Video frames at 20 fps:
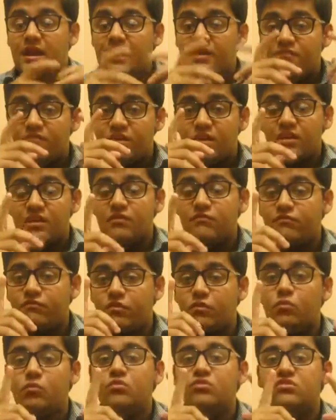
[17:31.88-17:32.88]
Never
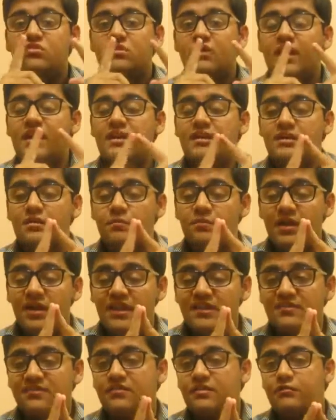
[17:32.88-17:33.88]
confuse
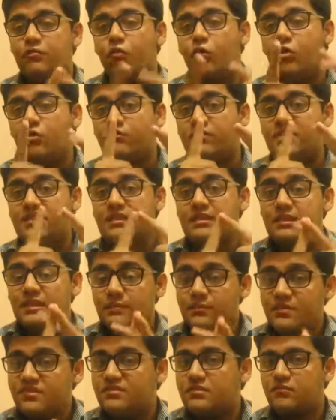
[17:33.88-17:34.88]
enterprise reward with
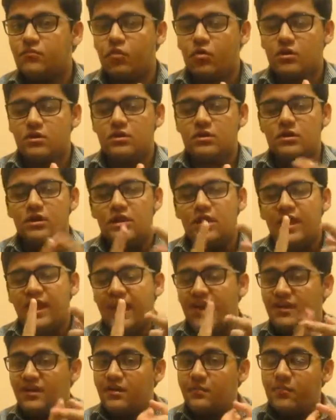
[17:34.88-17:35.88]
labor's reward.
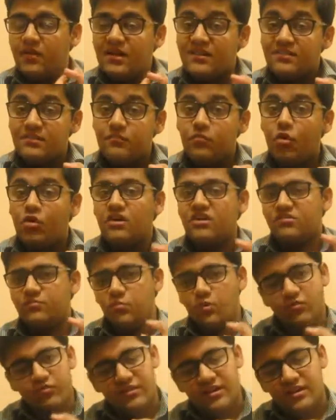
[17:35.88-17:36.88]
Enterprise
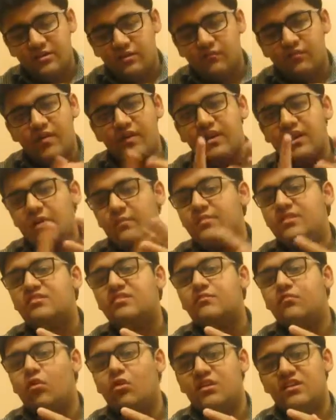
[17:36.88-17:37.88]
reward is profit while
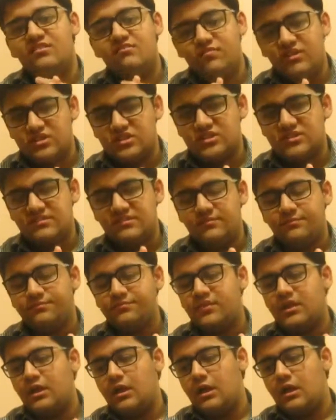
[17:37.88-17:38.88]
labor's reward is
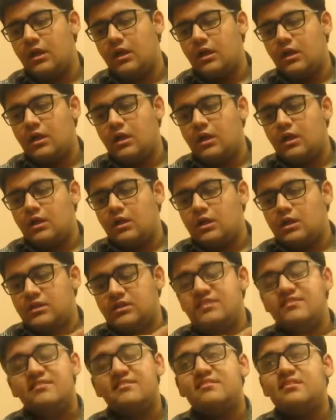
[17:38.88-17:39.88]
wages.
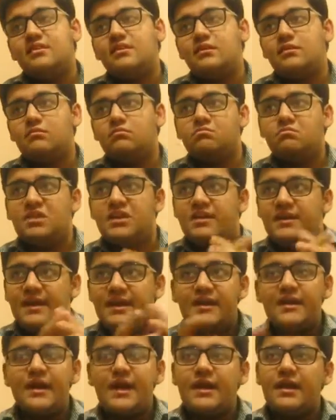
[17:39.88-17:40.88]
This is the
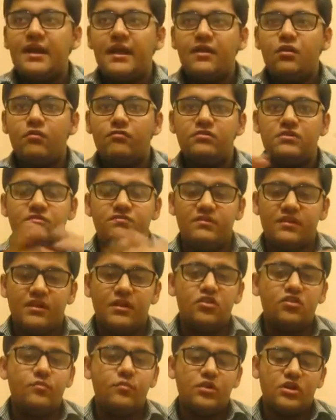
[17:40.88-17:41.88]
detailed guideline of the
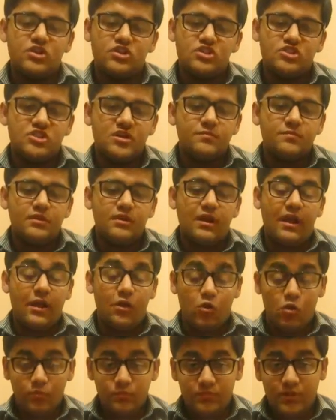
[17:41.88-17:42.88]
factors of production
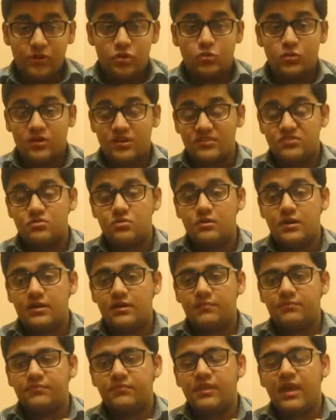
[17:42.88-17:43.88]
chapter. I hope that you
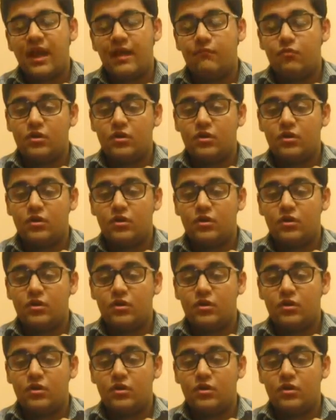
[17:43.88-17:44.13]
understood it.